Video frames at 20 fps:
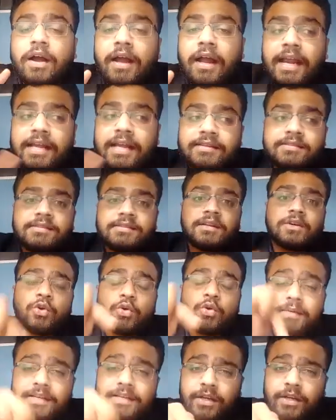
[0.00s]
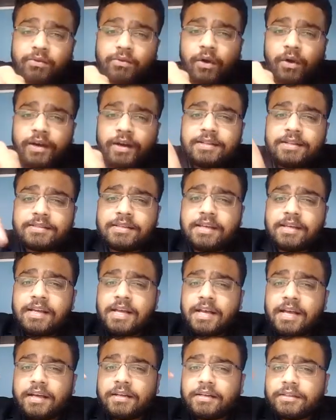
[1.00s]
Is the domestic violence
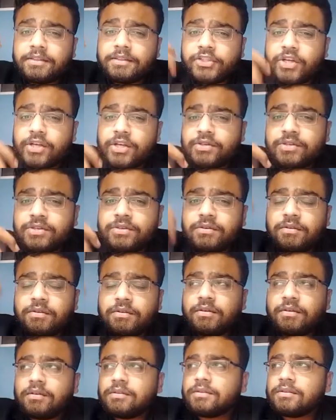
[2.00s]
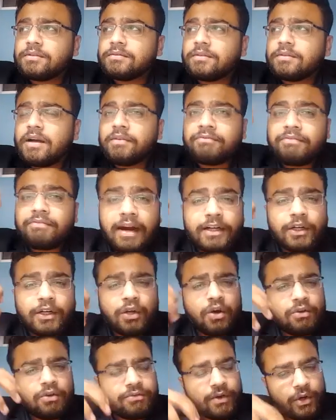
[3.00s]
just a factor
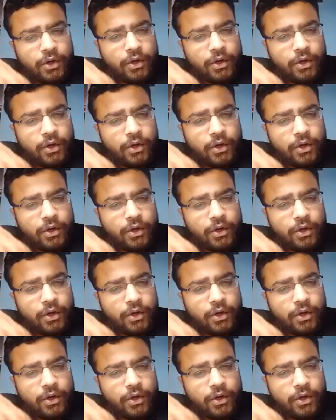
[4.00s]
of